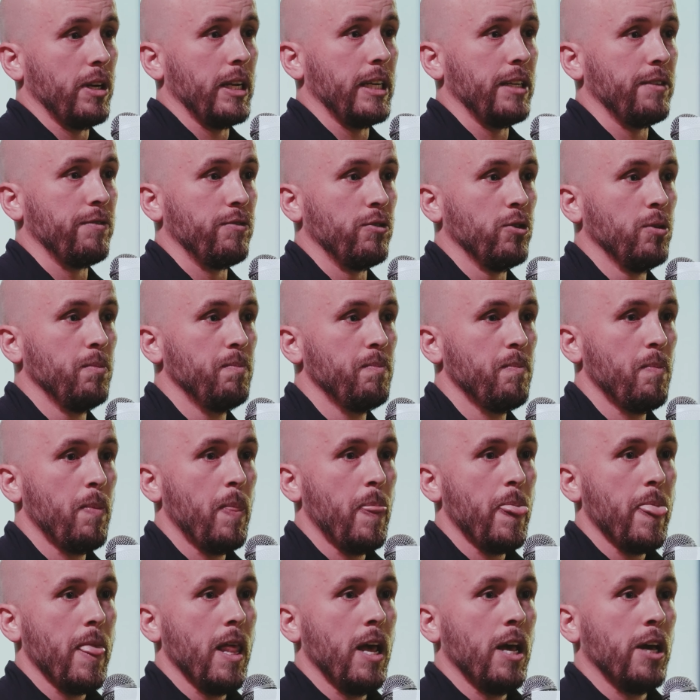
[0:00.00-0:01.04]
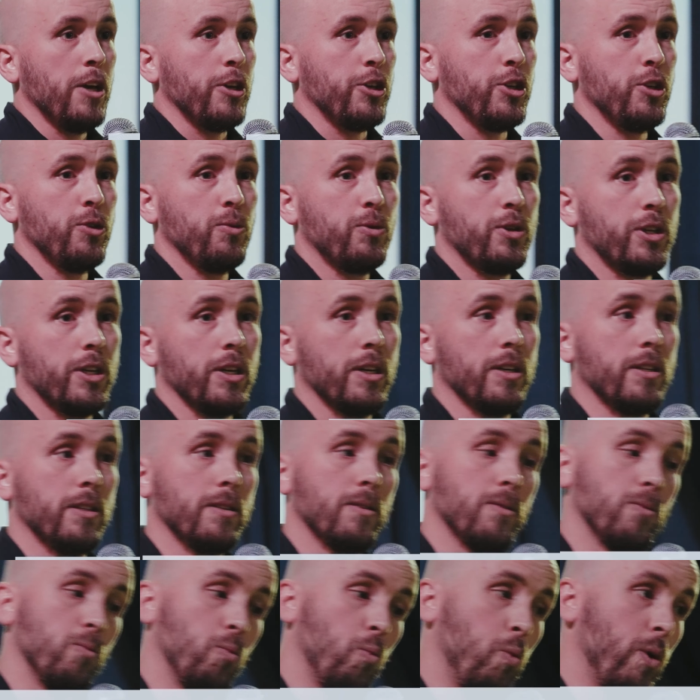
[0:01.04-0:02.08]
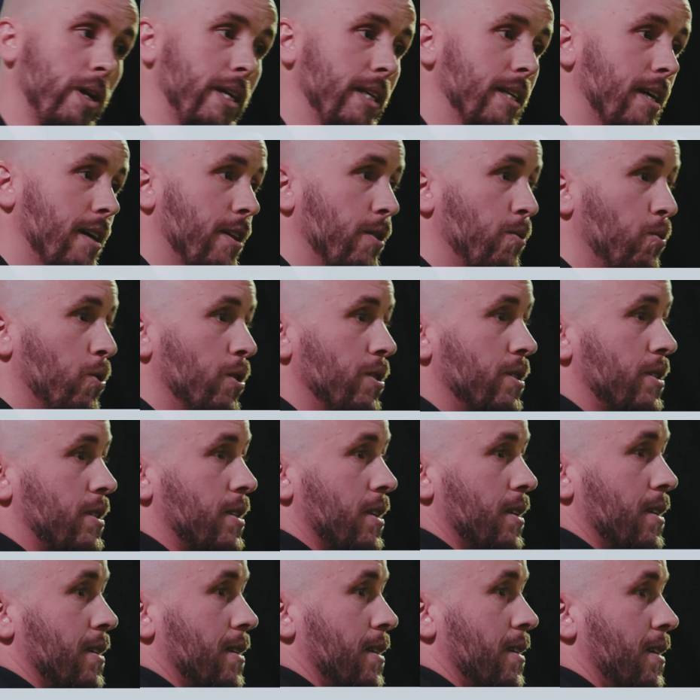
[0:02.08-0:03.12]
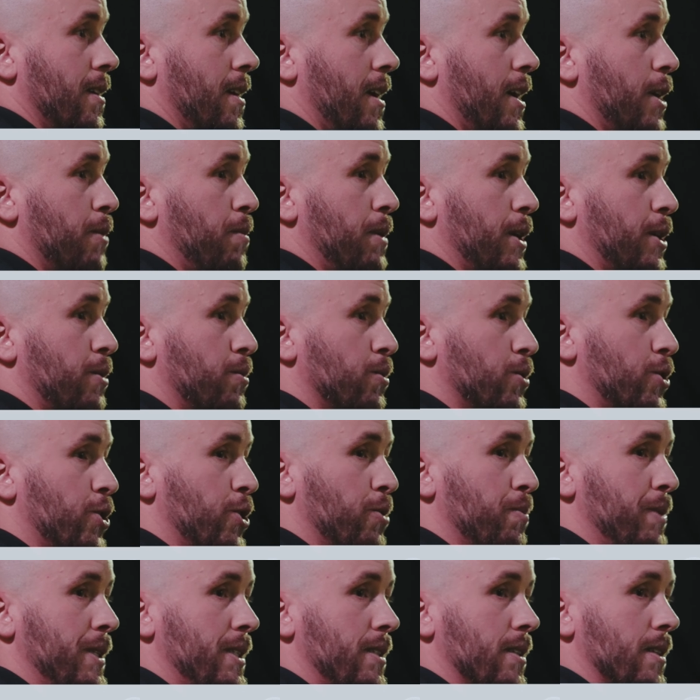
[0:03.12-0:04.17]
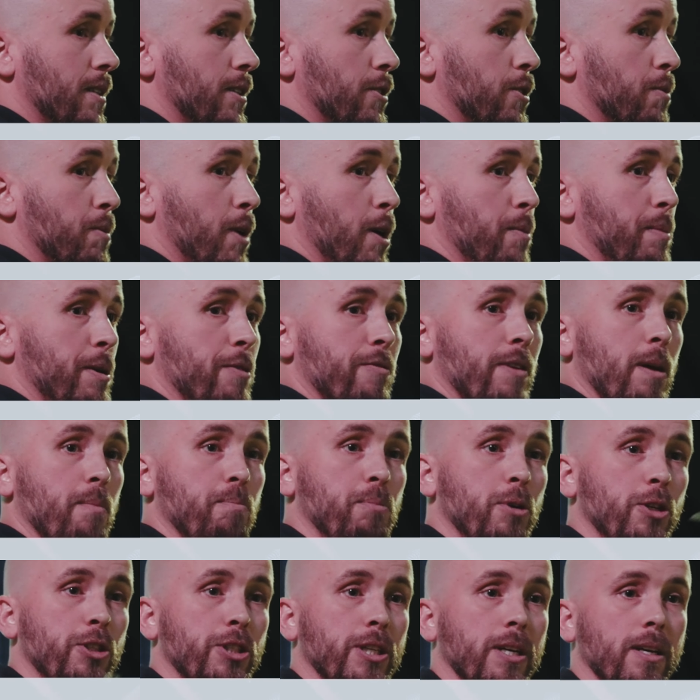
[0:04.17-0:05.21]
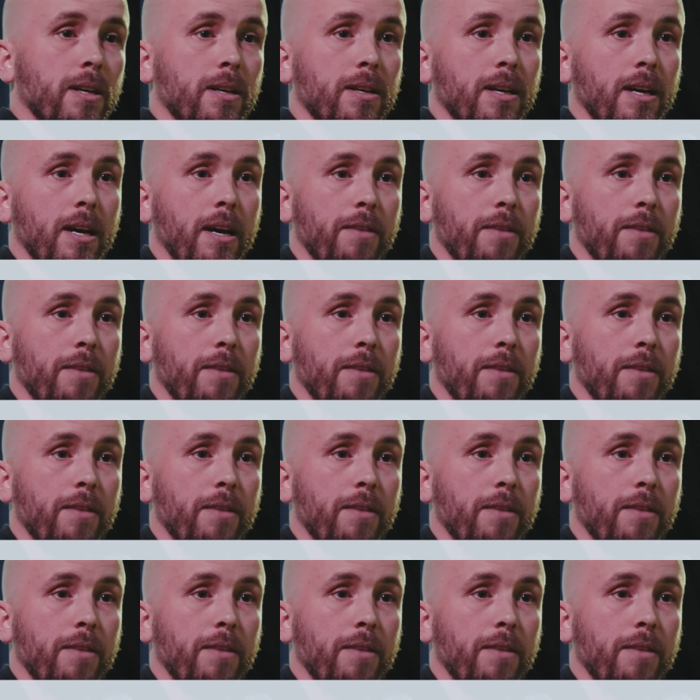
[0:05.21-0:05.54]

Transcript: a lead form, you can weed out the ones that aren't applicable to your business. So it might be around budget.